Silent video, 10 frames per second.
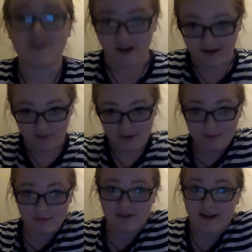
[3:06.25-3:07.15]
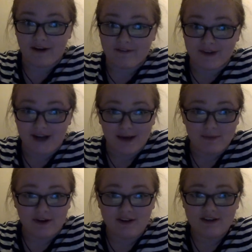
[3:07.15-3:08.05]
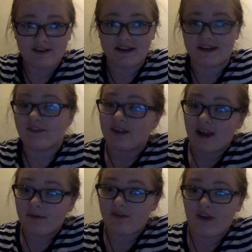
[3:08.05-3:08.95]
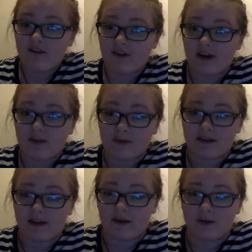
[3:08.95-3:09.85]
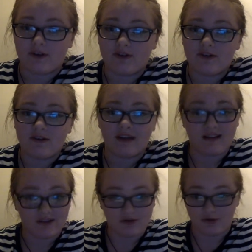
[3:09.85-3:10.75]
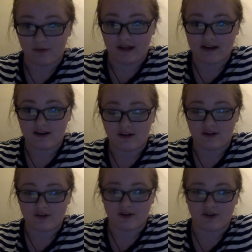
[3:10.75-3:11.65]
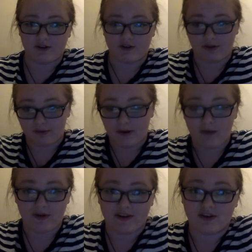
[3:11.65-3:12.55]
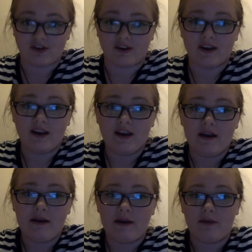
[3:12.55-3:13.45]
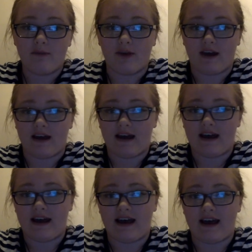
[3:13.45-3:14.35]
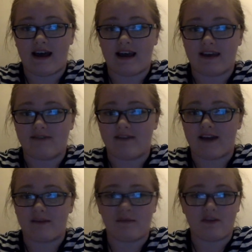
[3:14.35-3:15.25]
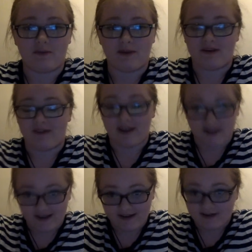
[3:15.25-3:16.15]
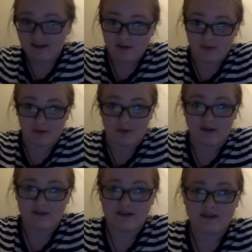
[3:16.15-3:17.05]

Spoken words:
Chinese people, they are phenomenal. It definitely helps if you have a grasp on the language. That's true with any culture or general population. But I find them to be very kind and hospitable.